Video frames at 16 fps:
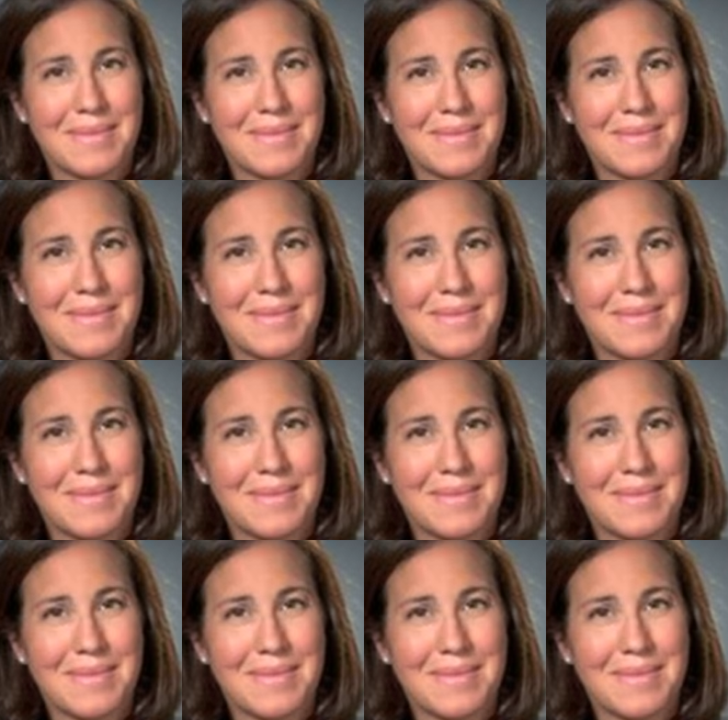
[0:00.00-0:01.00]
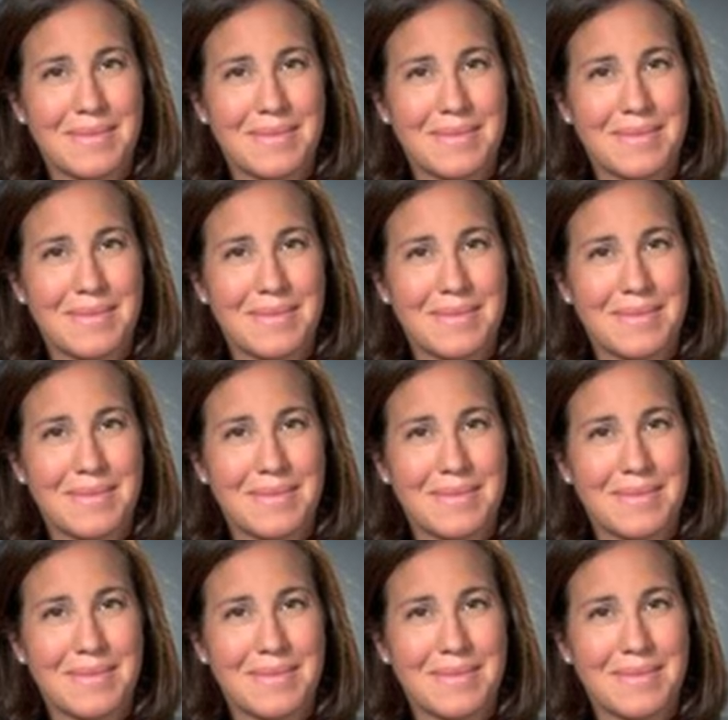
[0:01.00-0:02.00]

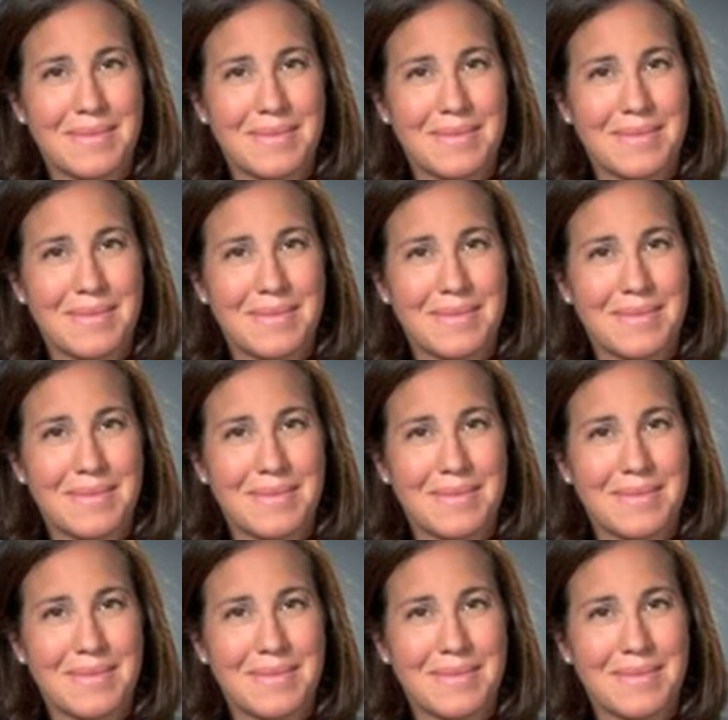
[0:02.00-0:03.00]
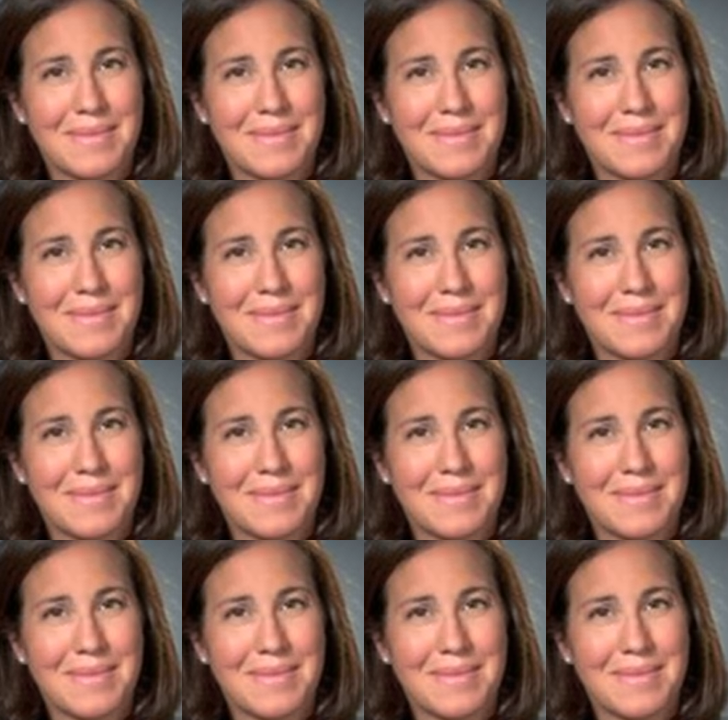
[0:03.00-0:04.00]

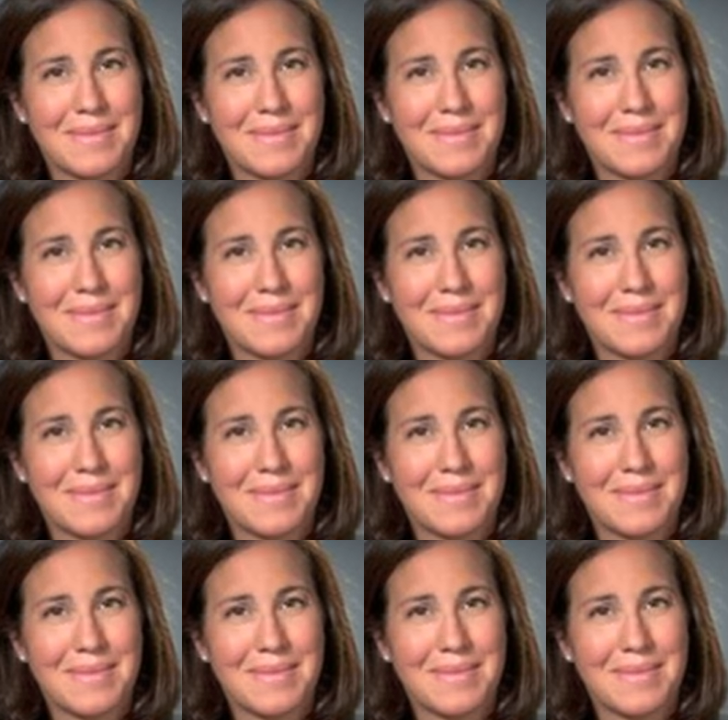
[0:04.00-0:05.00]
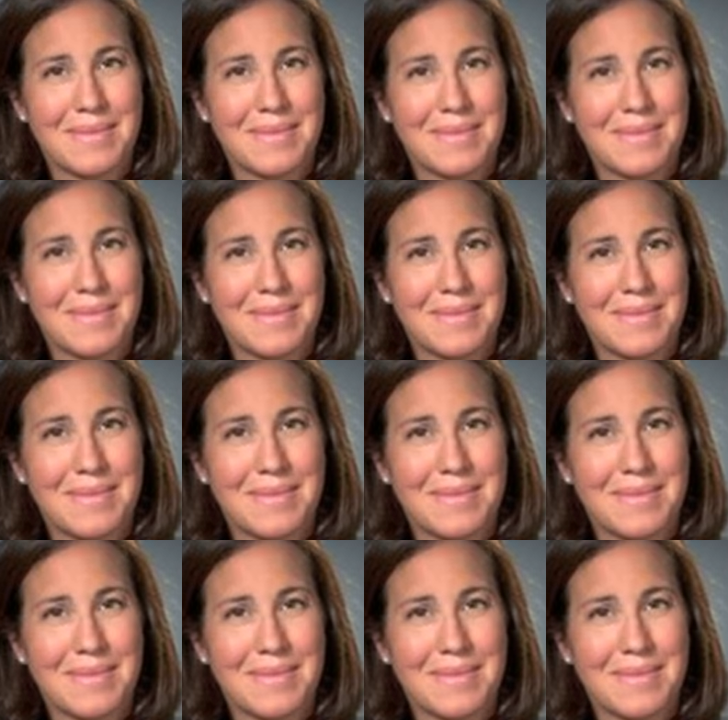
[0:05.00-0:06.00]

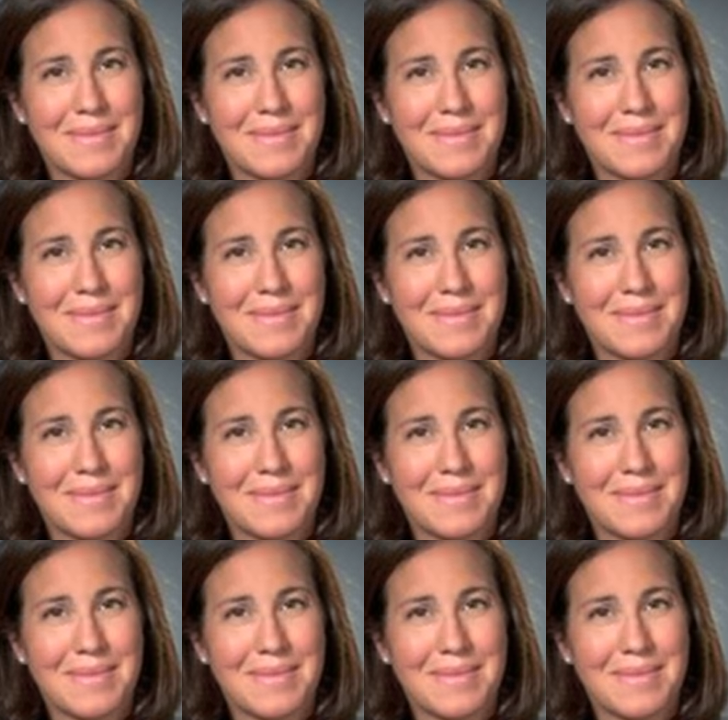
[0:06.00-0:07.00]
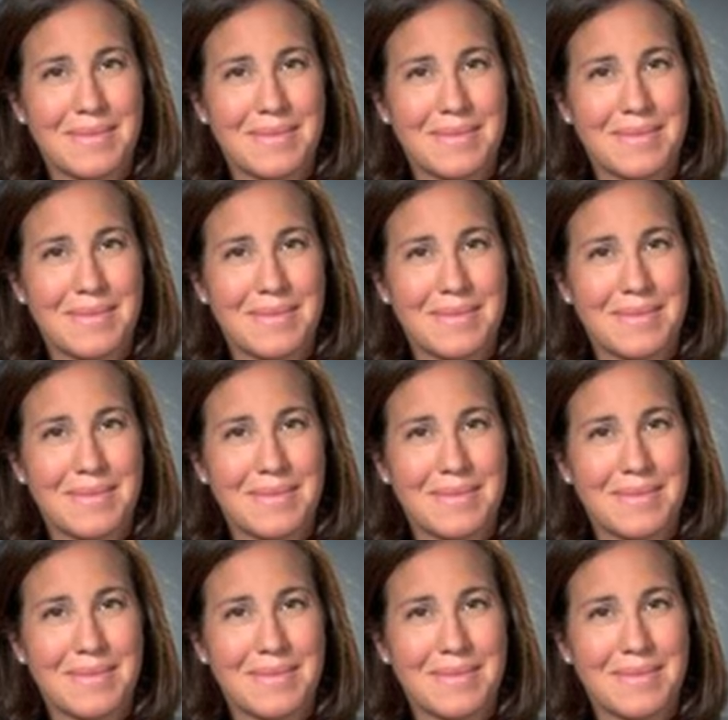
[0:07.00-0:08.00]
[no speech]